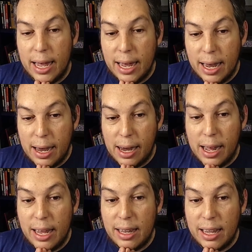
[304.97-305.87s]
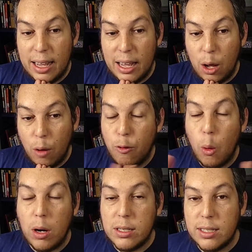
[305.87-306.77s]
Uh, and
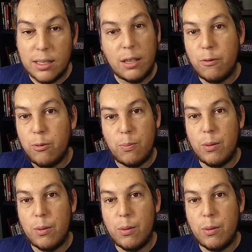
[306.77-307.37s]
of course, if